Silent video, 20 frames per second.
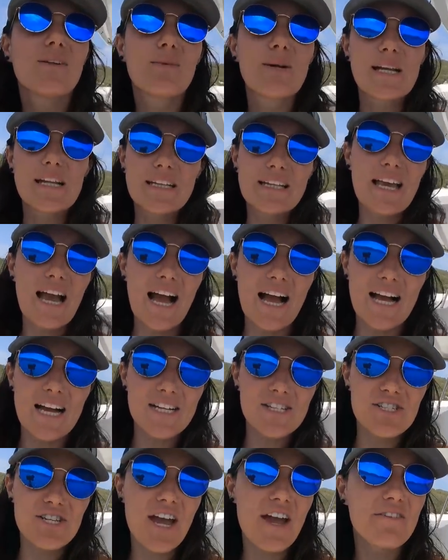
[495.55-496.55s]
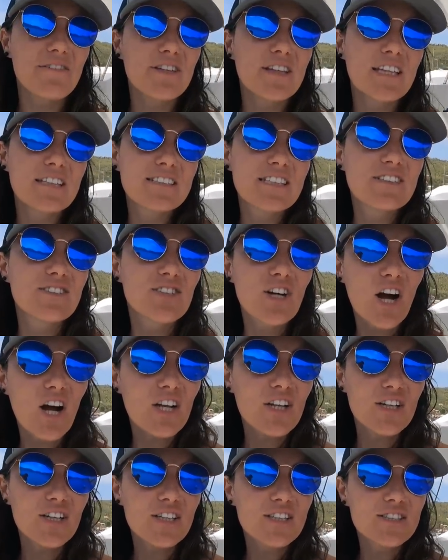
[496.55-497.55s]
We need cash. Everything's in
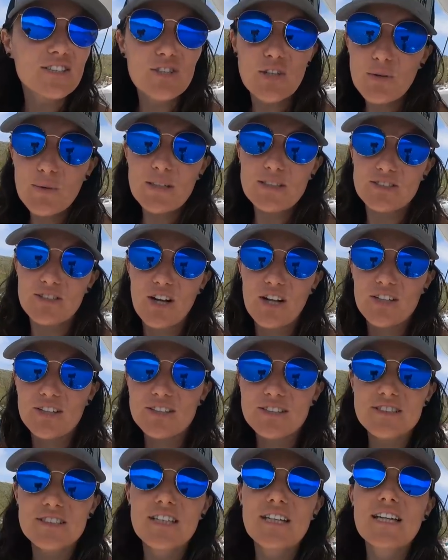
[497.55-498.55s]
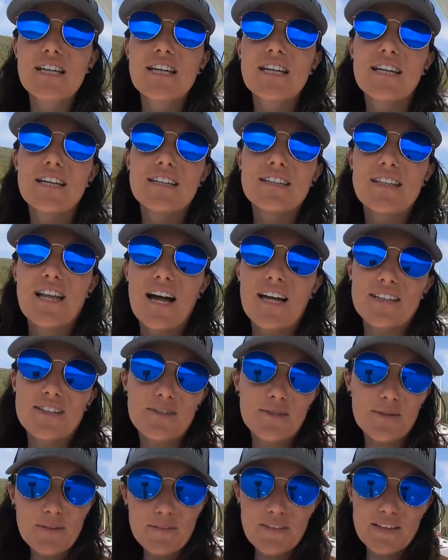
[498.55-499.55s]
dollars, US dollars, not
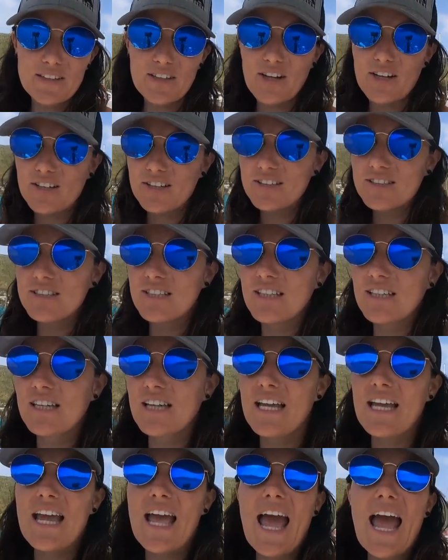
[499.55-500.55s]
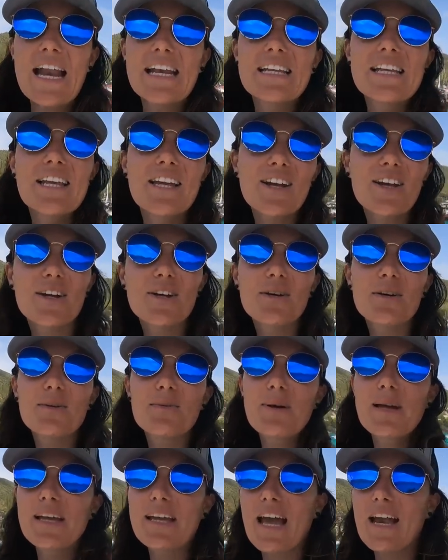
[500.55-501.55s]
Caribbean dollars. And here
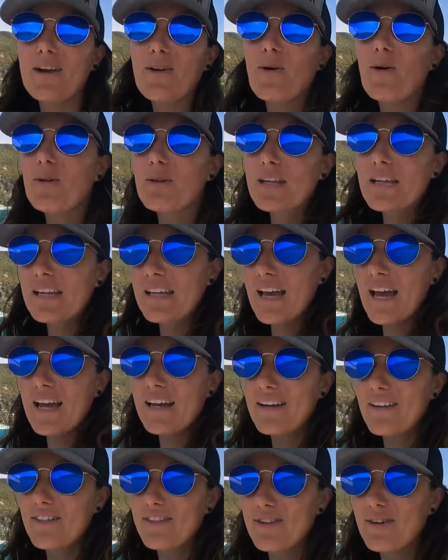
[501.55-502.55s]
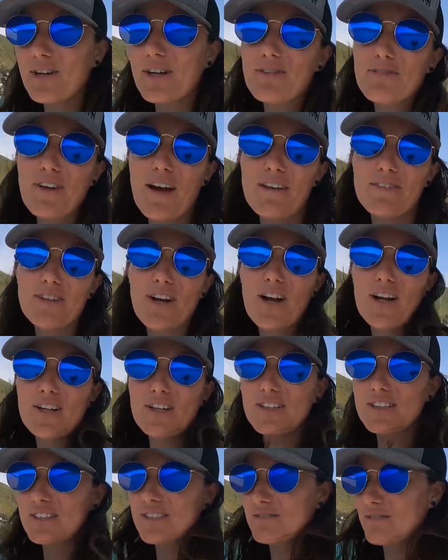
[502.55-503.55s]
we can only get
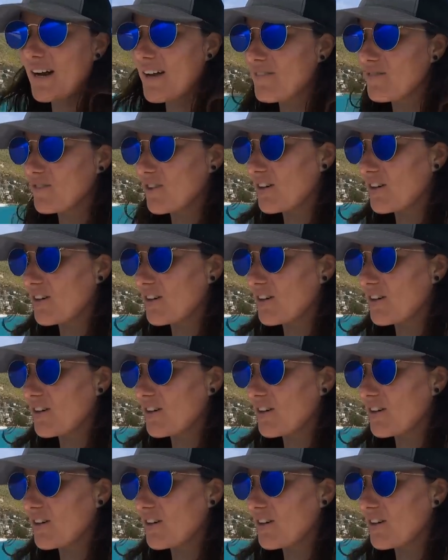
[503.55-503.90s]
$35, right?